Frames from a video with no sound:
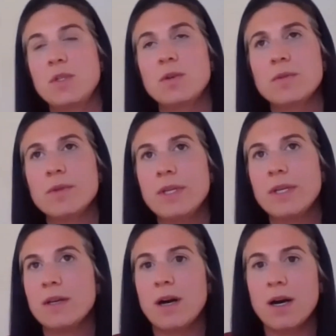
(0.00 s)
you were
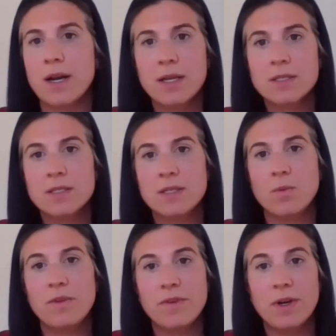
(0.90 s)
really honest,
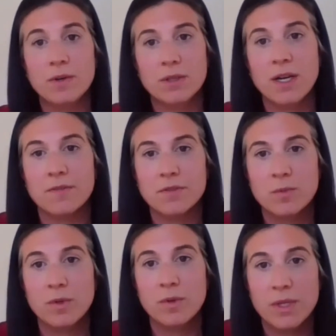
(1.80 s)
and we felt
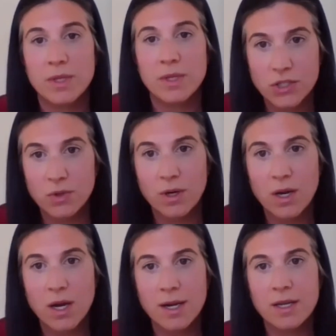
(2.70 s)
comfortable because you
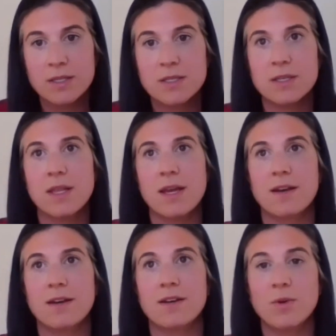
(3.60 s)
were honest. And
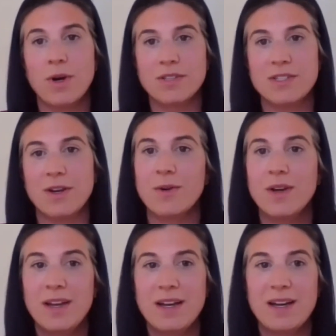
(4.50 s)
then you
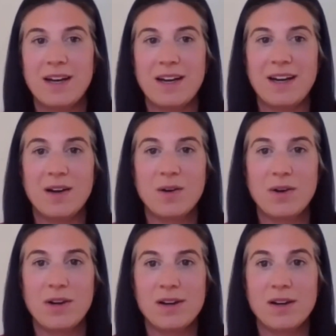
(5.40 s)
also
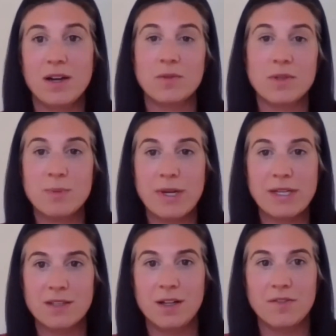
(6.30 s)

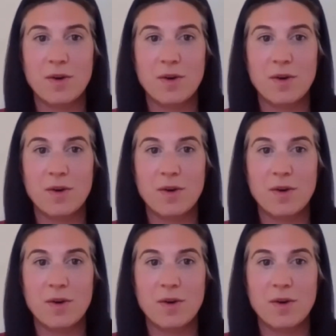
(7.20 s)
respected